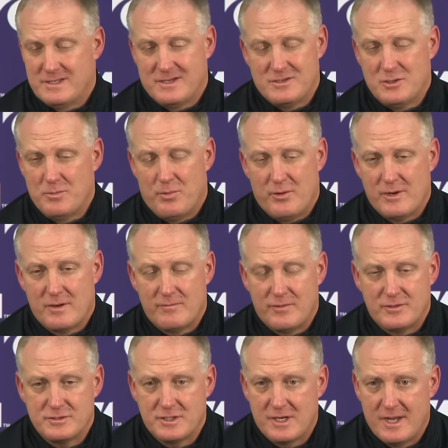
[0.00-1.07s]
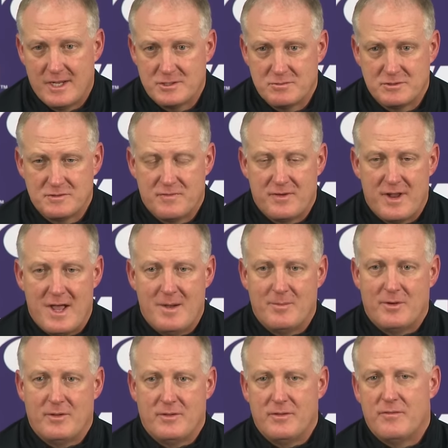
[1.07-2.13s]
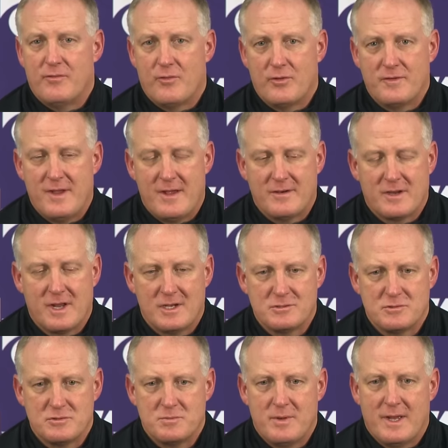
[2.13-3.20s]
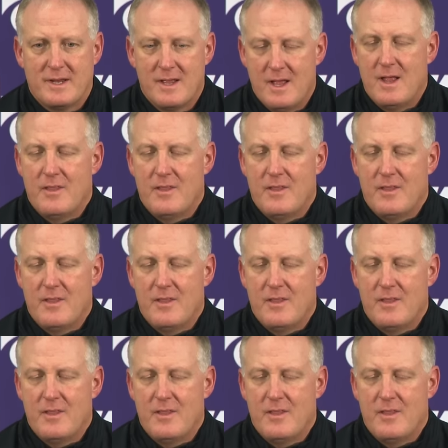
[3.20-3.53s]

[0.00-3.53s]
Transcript: The two point conversion catch was phenomenal, and the fourth down catch was big.